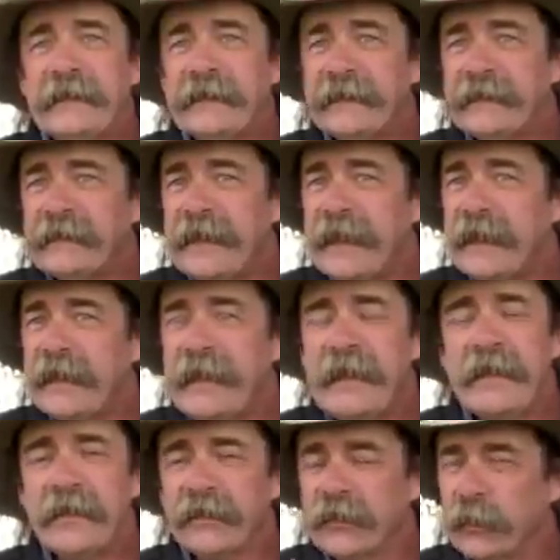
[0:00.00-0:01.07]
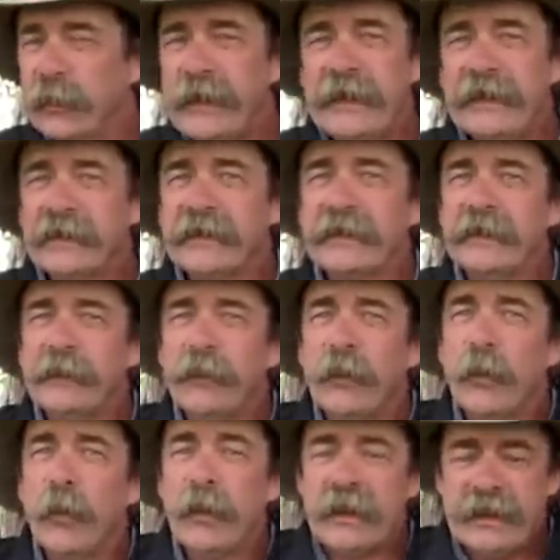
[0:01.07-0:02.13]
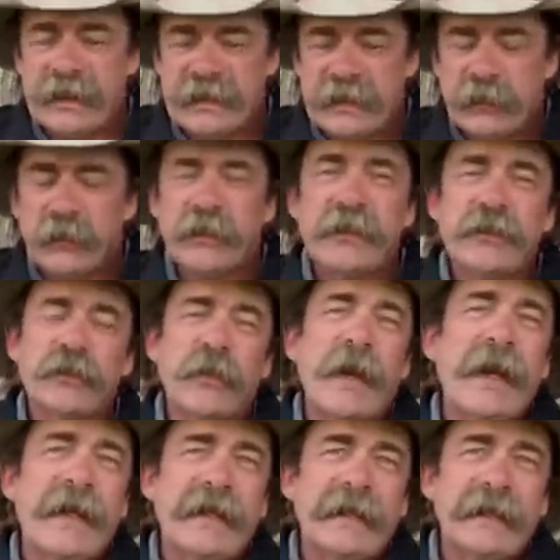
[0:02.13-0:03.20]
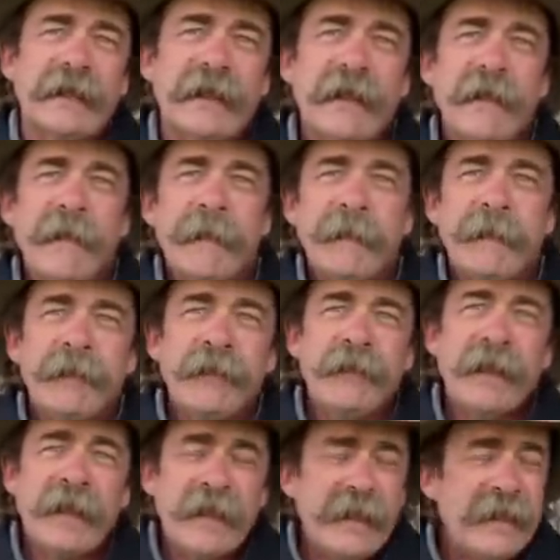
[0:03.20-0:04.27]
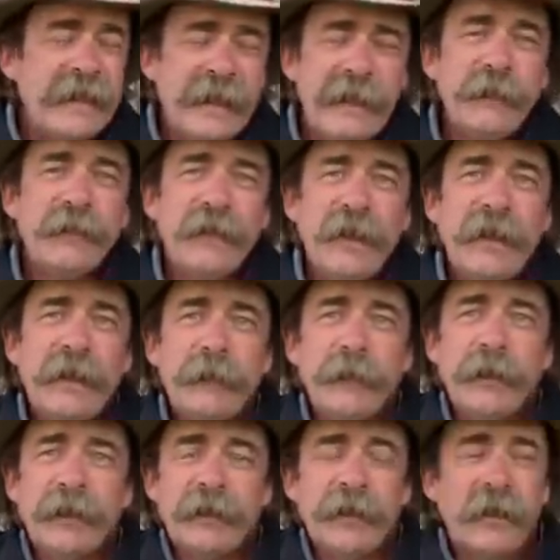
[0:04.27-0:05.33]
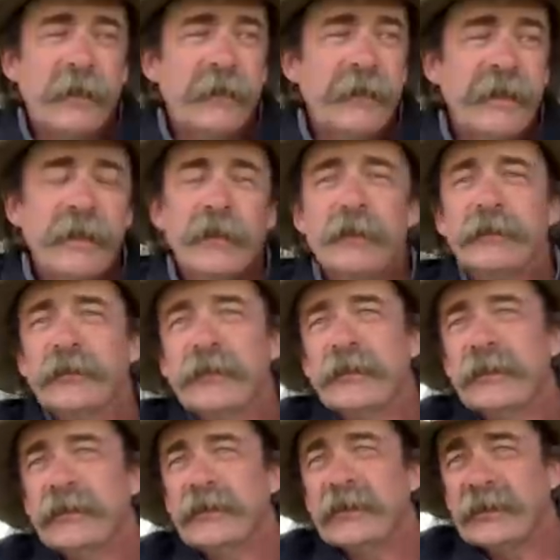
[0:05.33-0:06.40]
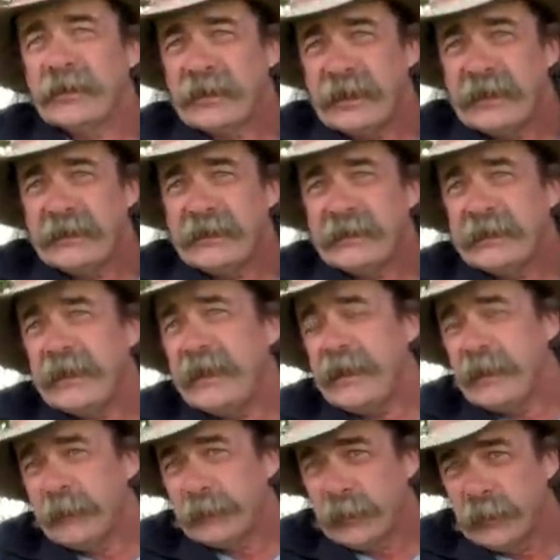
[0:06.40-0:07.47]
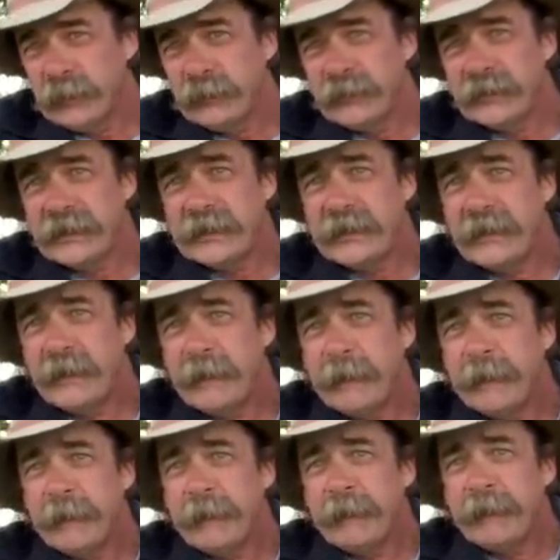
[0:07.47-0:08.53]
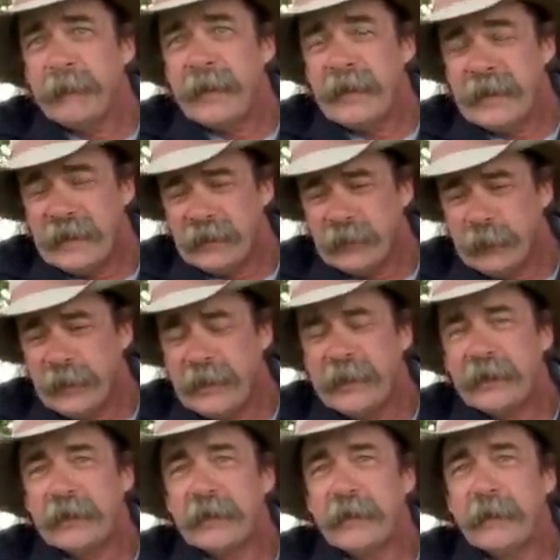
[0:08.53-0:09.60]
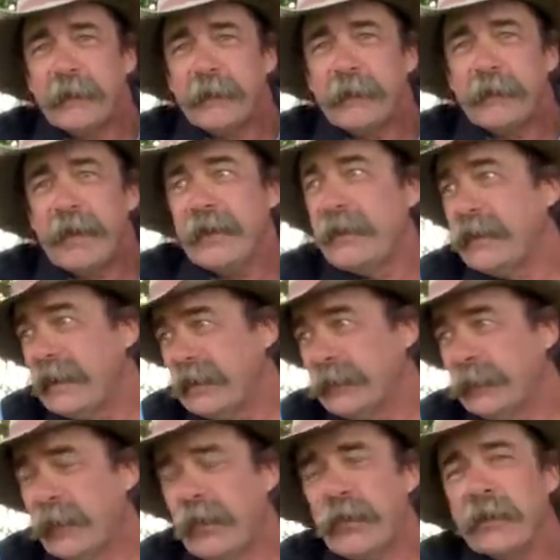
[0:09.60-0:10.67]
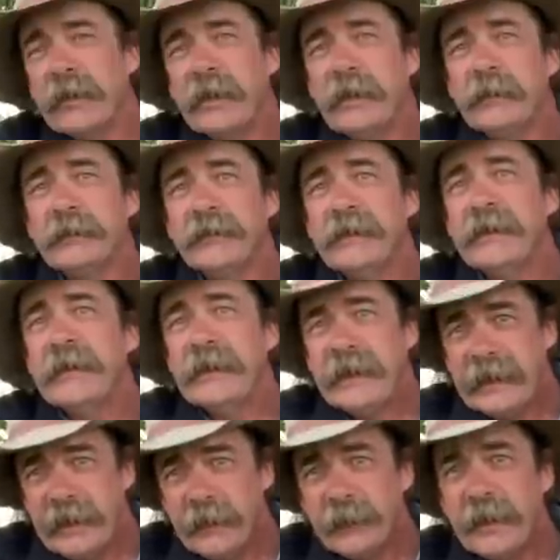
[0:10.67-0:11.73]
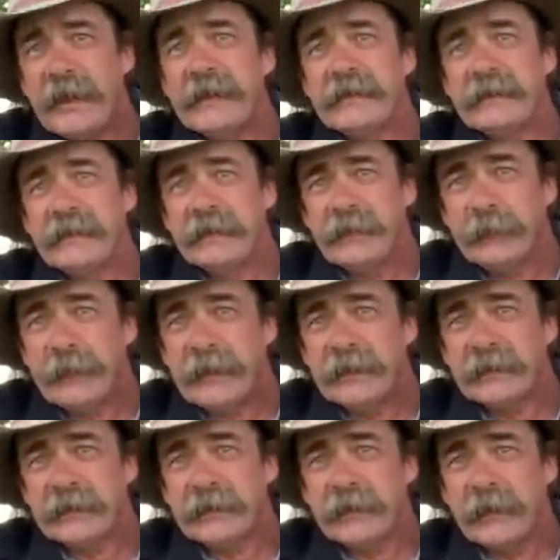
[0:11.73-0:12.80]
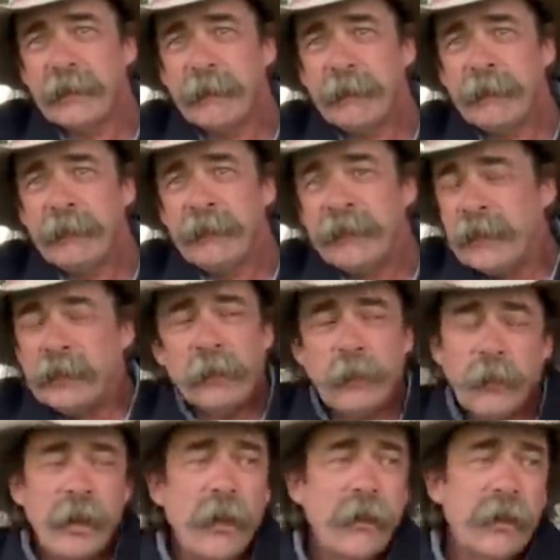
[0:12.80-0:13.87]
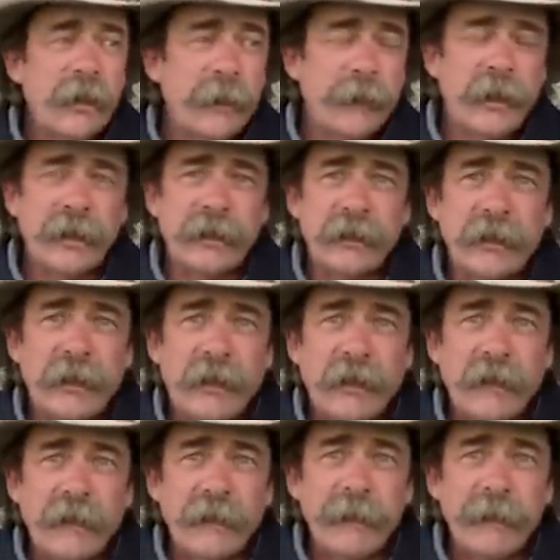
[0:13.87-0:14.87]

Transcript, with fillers: his technique, there's a weakness somewhere. What is it with his riding that he keeps getting bucked off? And he goes and learns and studies it and he improves it and he gets better. And the next bronc comes and he rides it to the buzzer. Look, we all get bucked off.